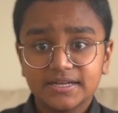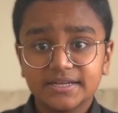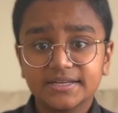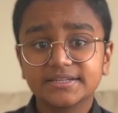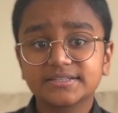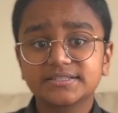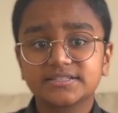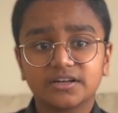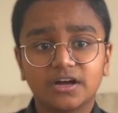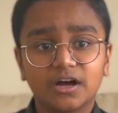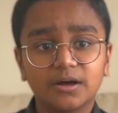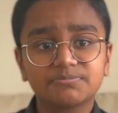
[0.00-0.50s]

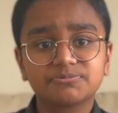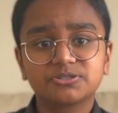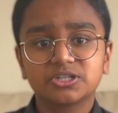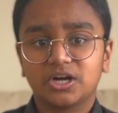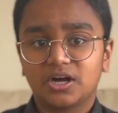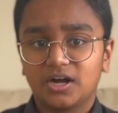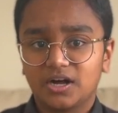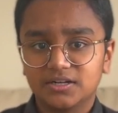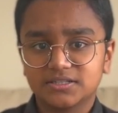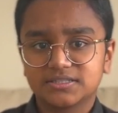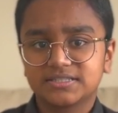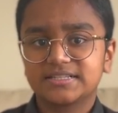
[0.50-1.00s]
it is up
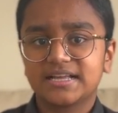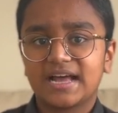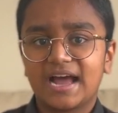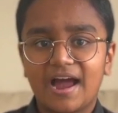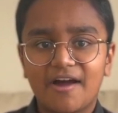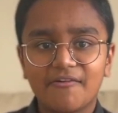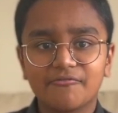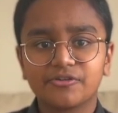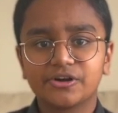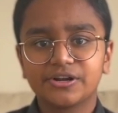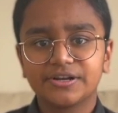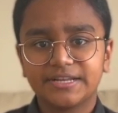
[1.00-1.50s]
to us
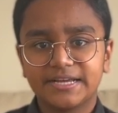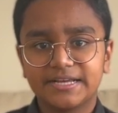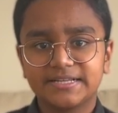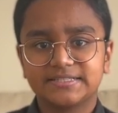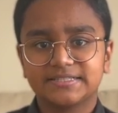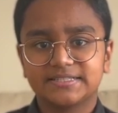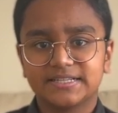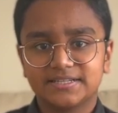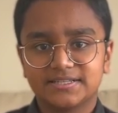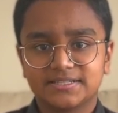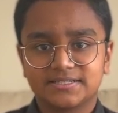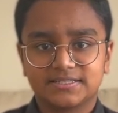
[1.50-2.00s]
everyday
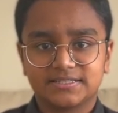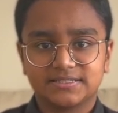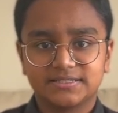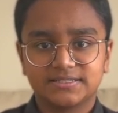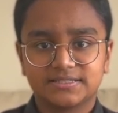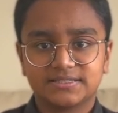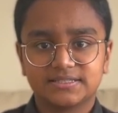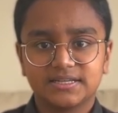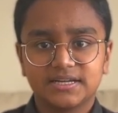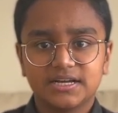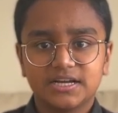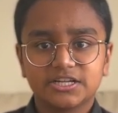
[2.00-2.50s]

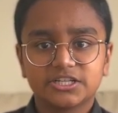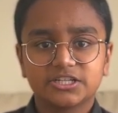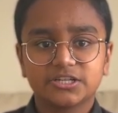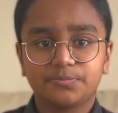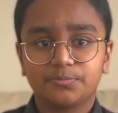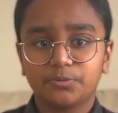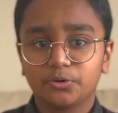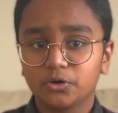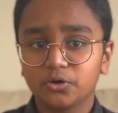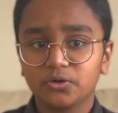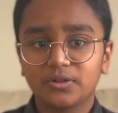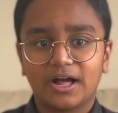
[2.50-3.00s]
citizens
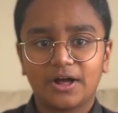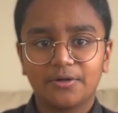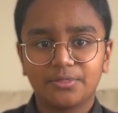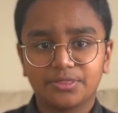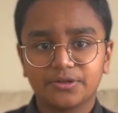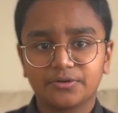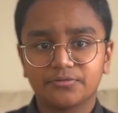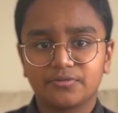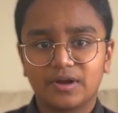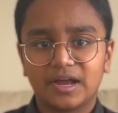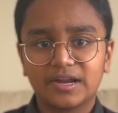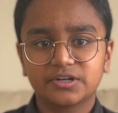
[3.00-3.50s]
to pull
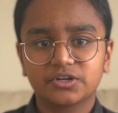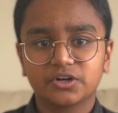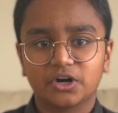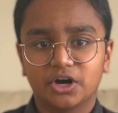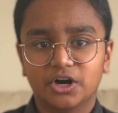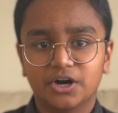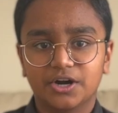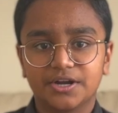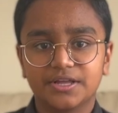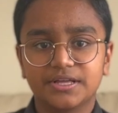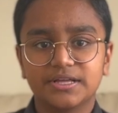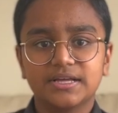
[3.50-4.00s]
out the red
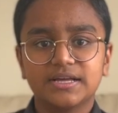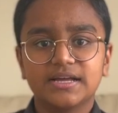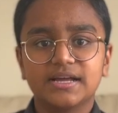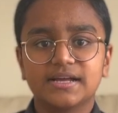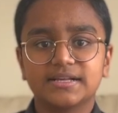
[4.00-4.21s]
card